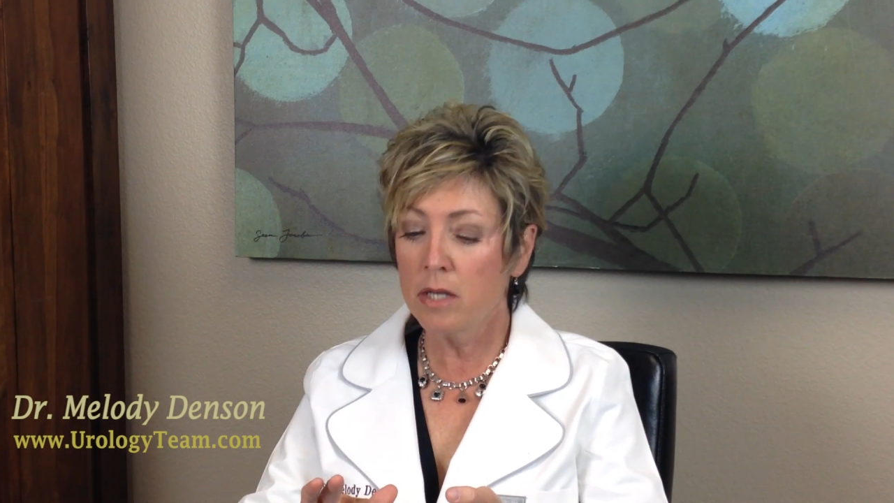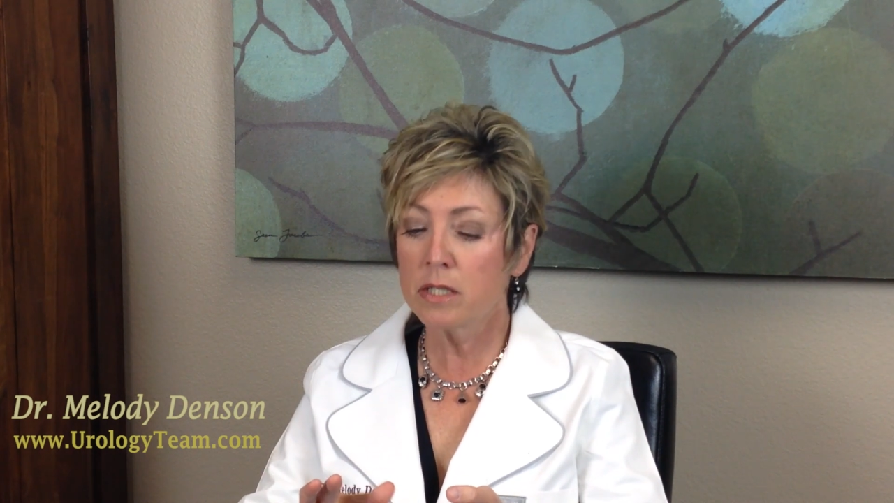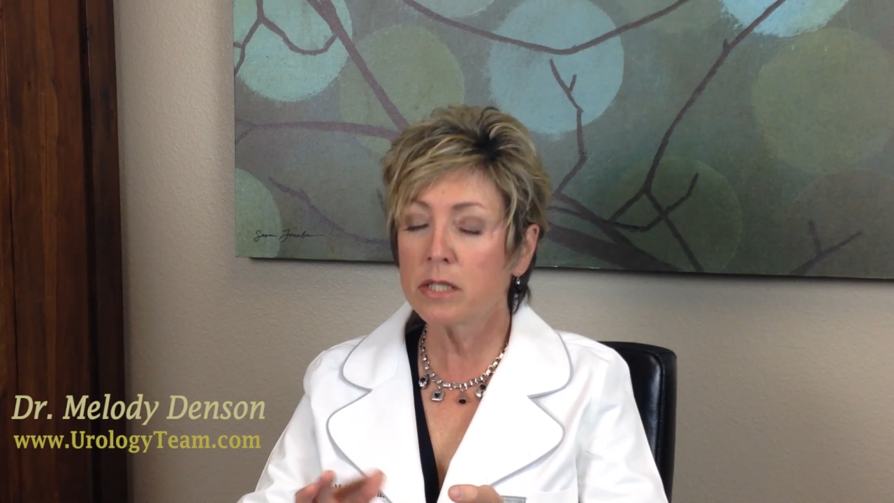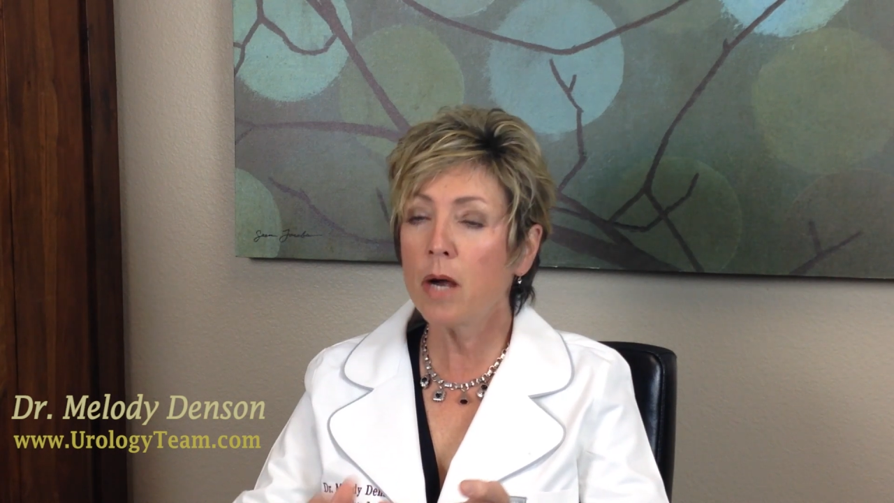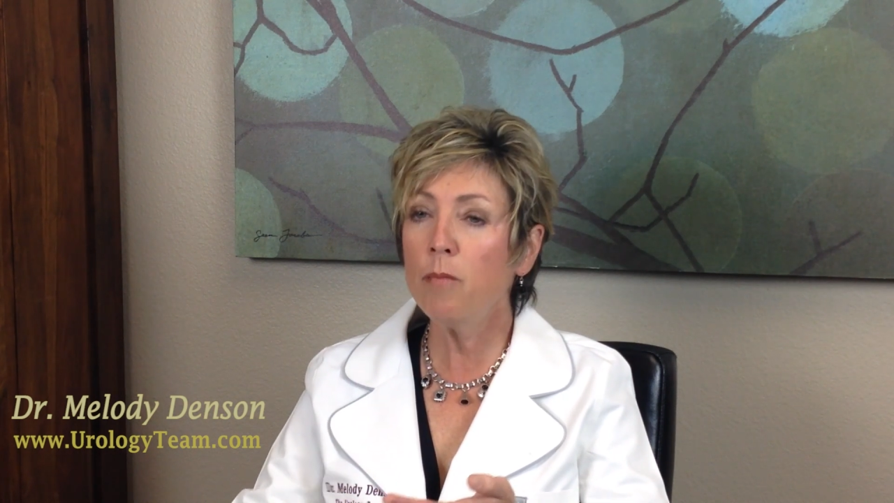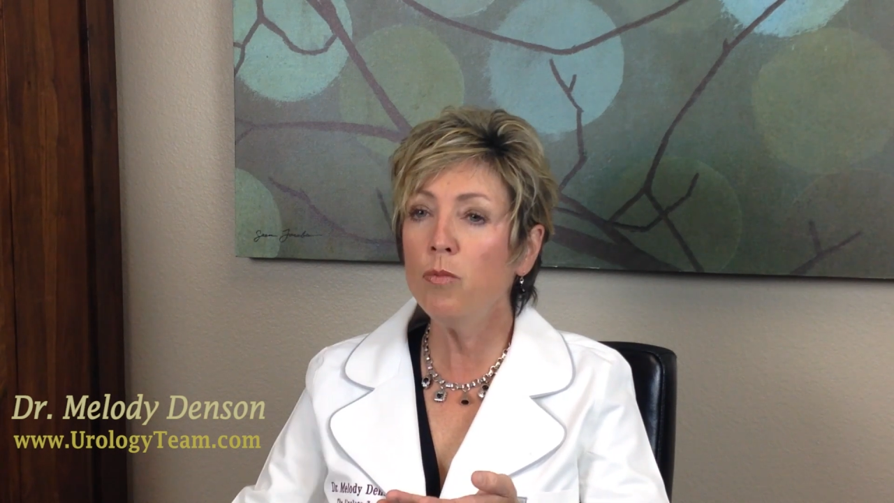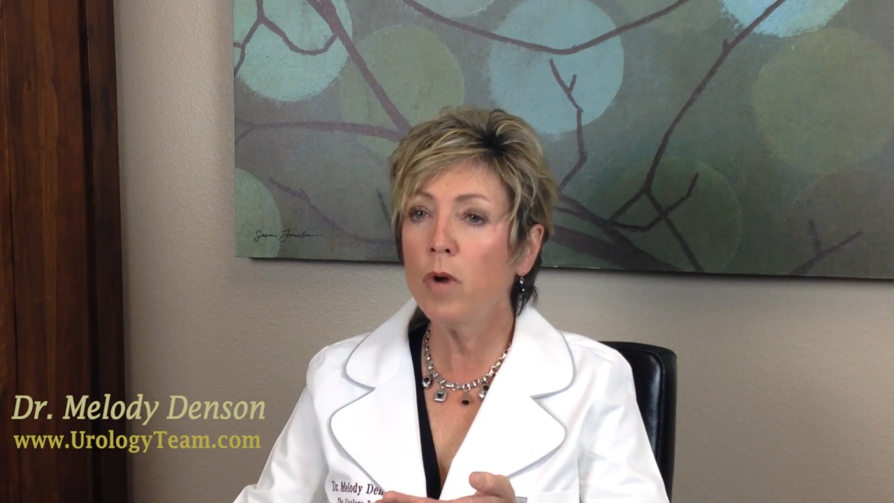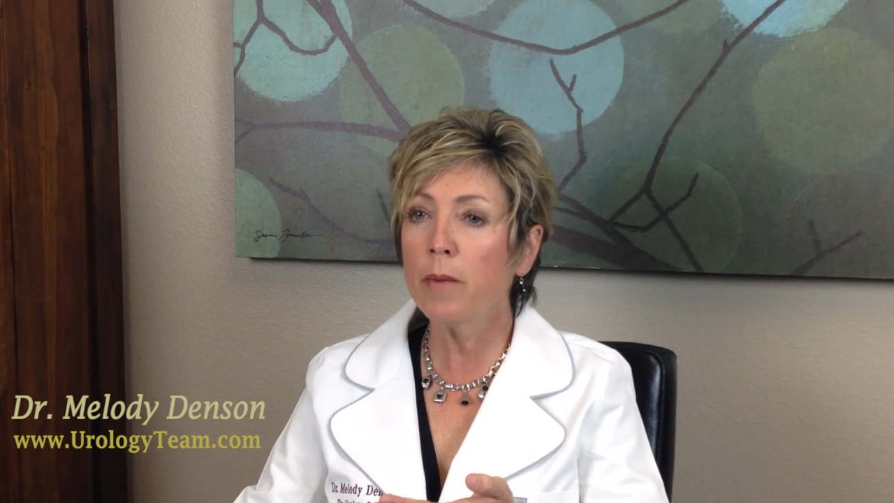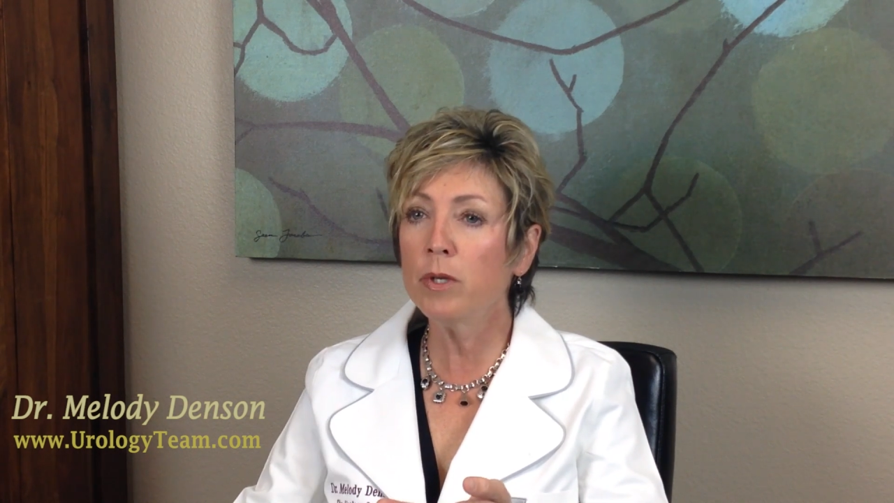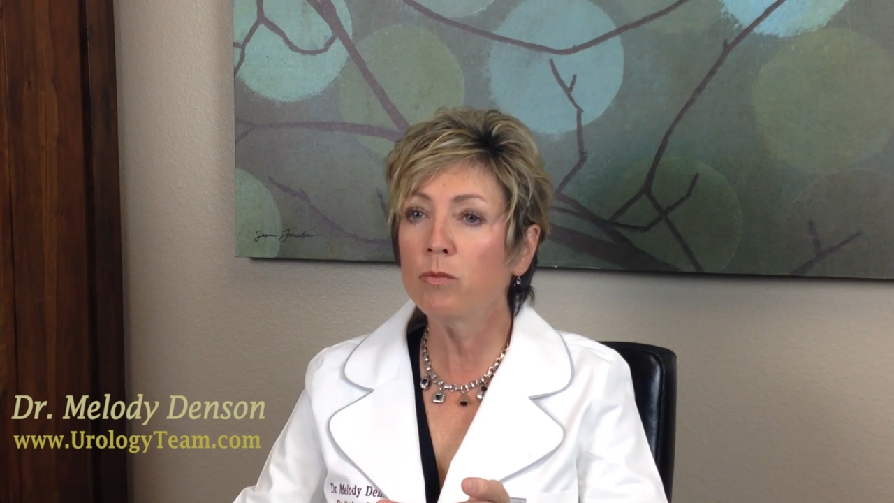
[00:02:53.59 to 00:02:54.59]
Some
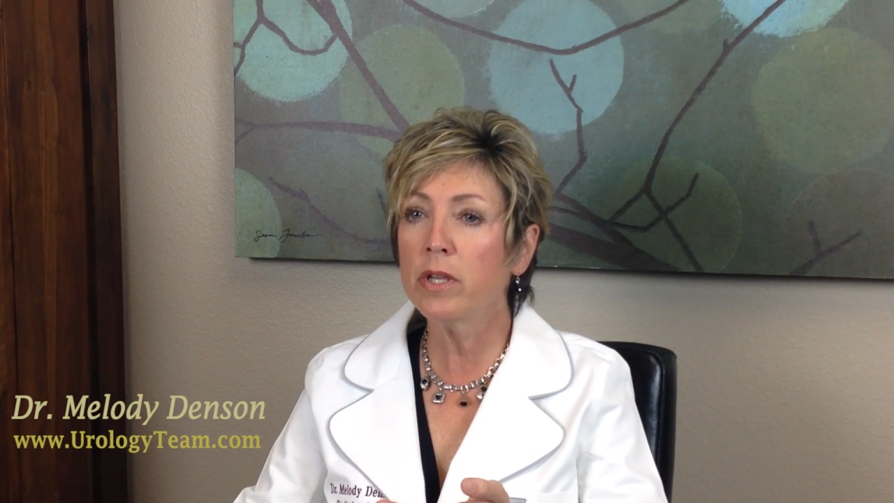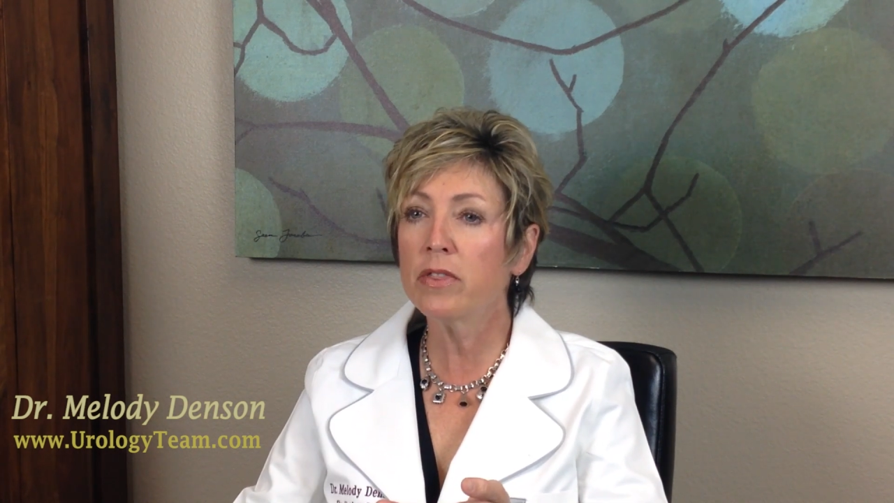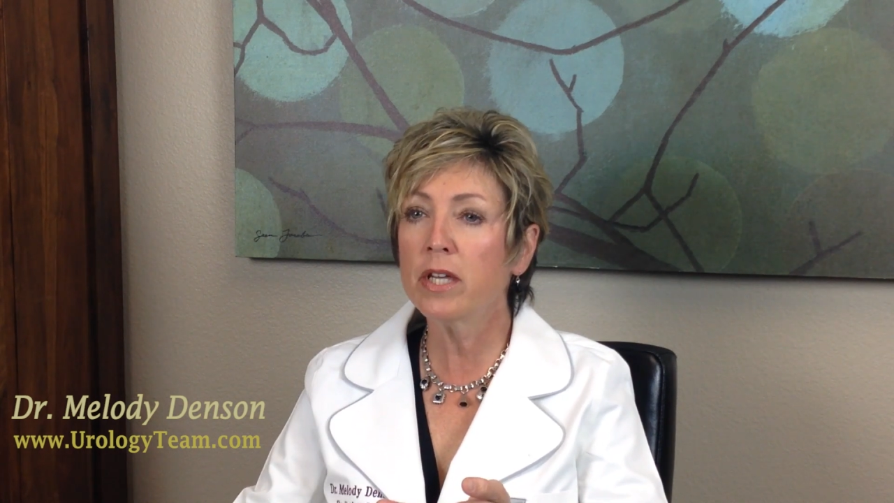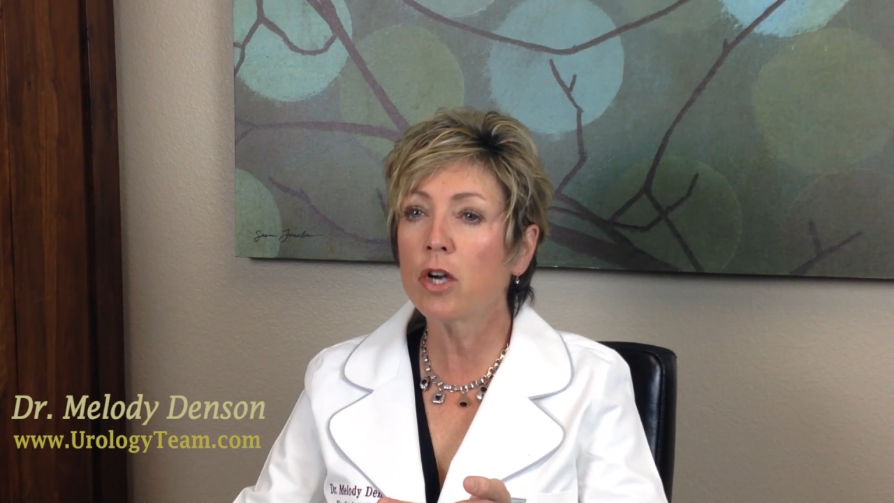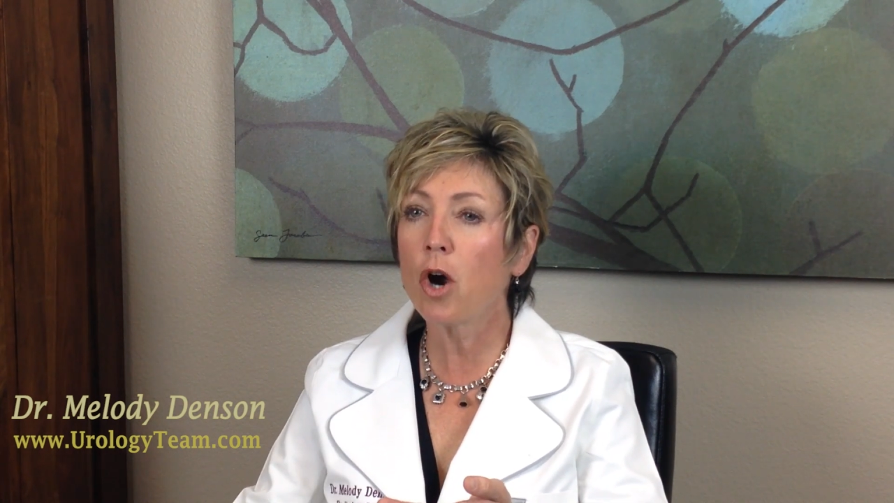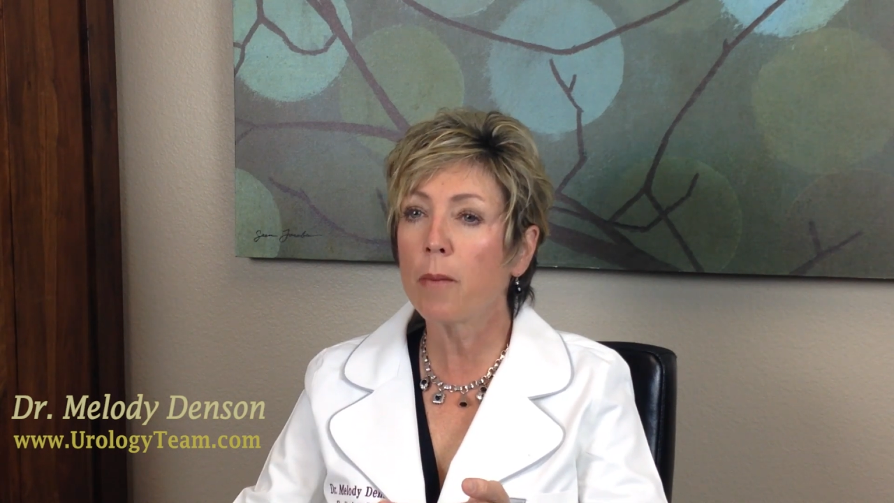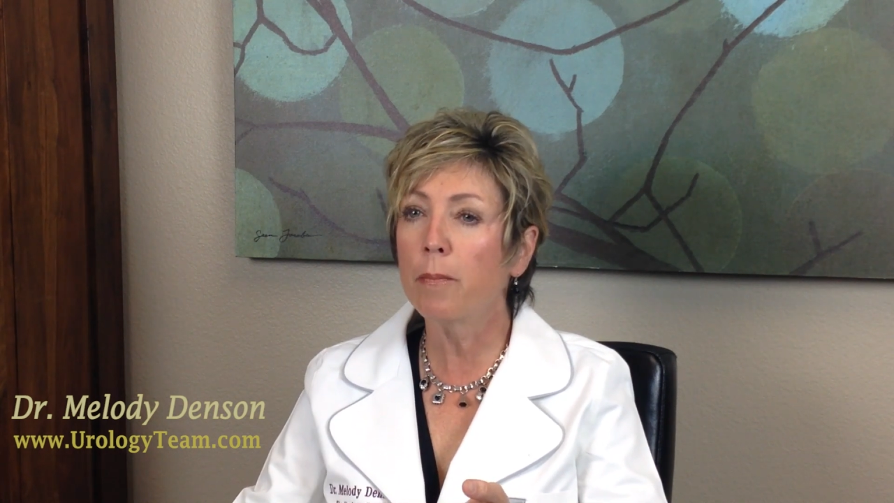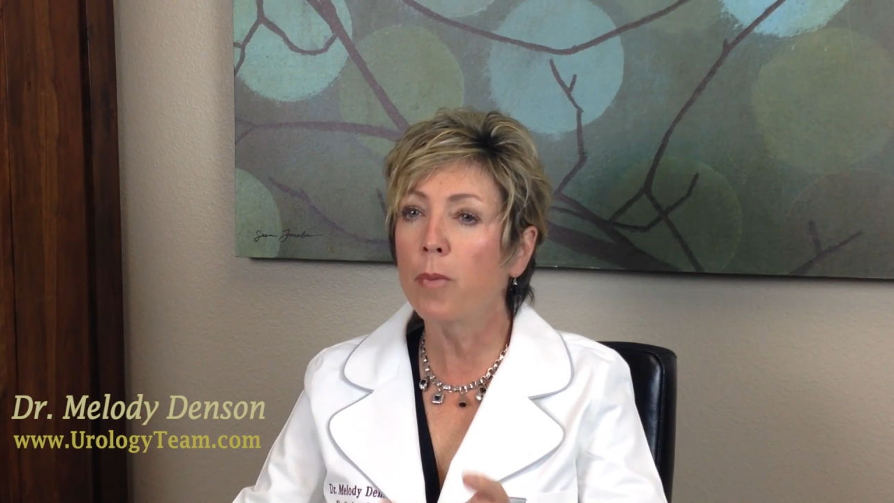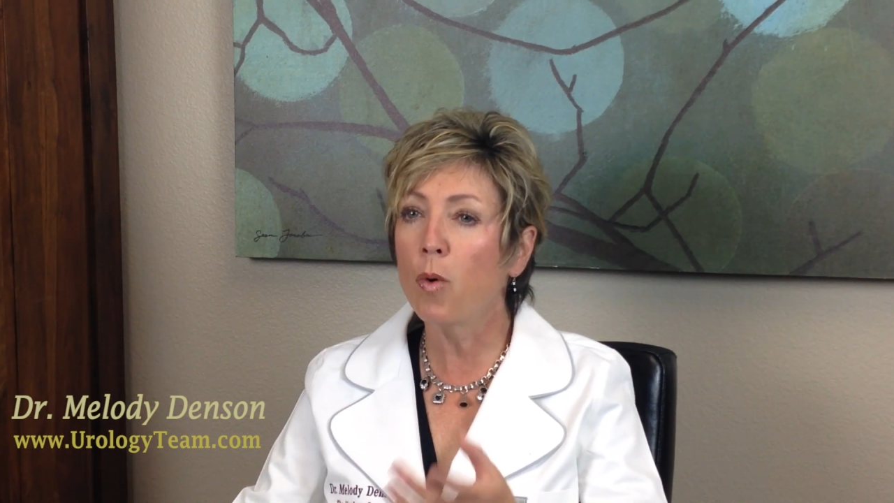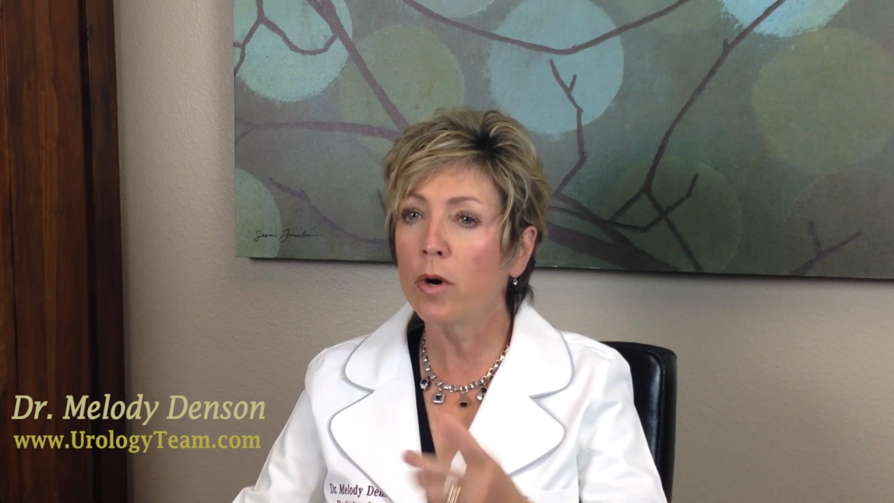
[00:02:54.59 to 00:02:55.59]
women we think are
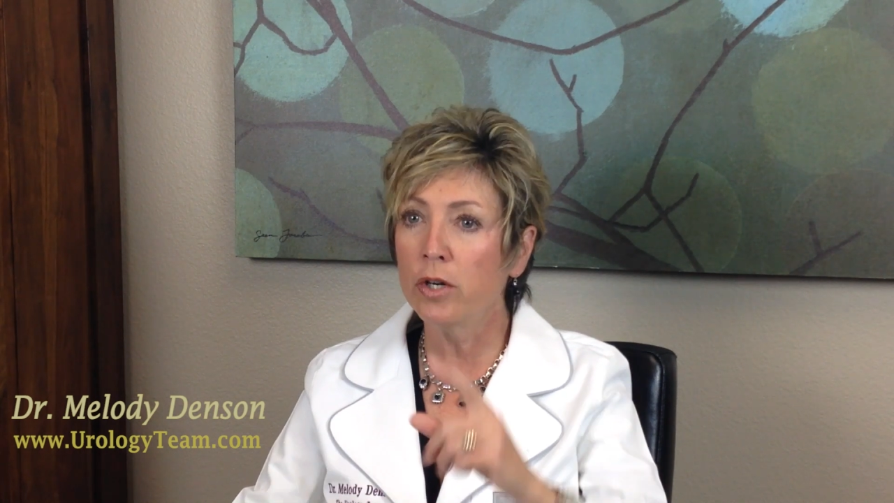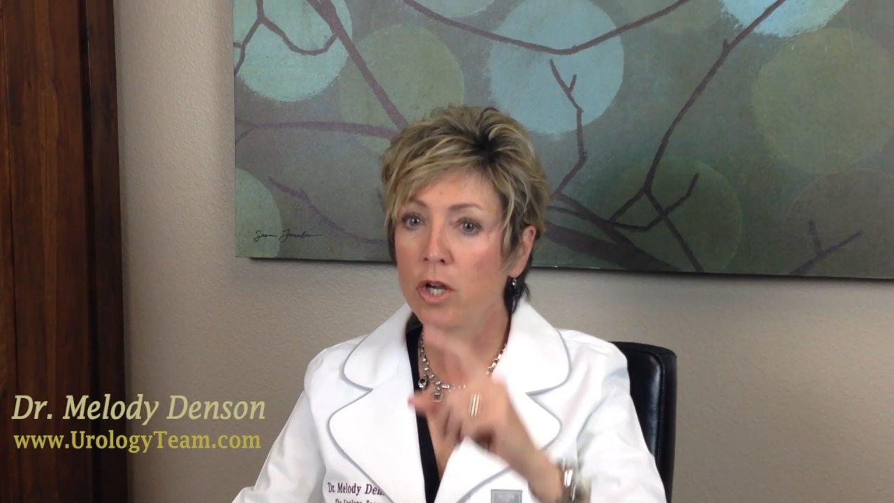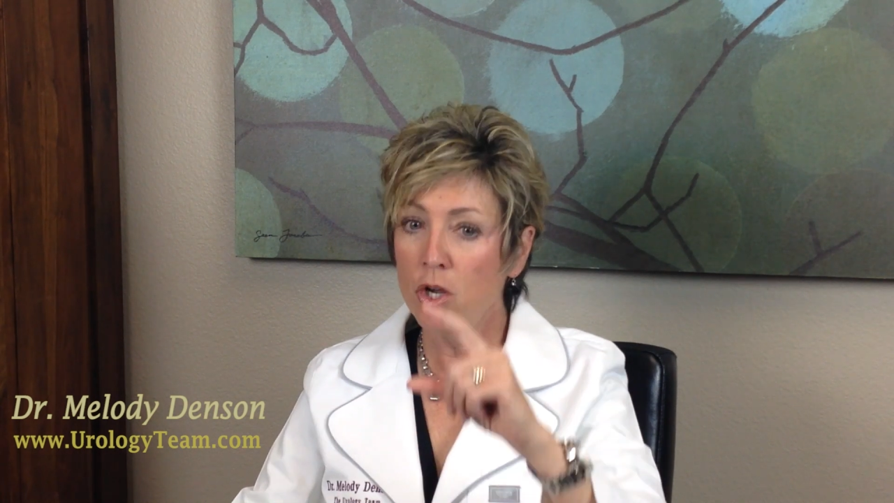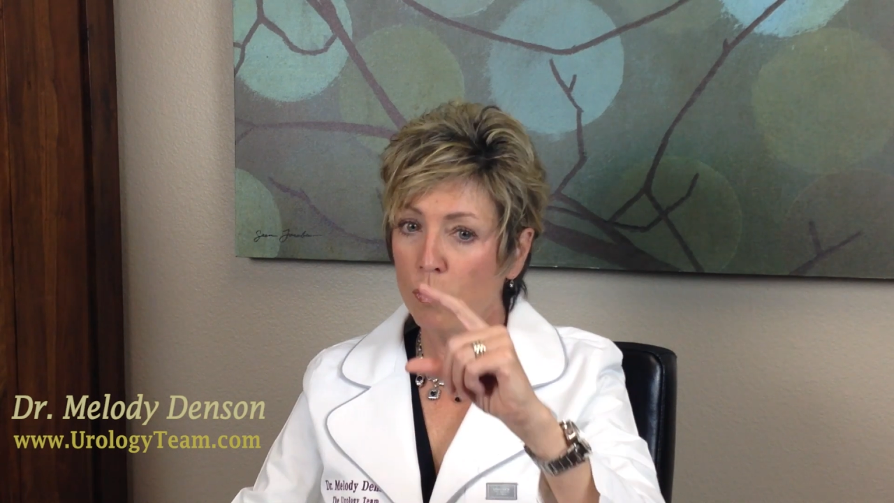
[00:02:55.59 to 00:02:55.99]
born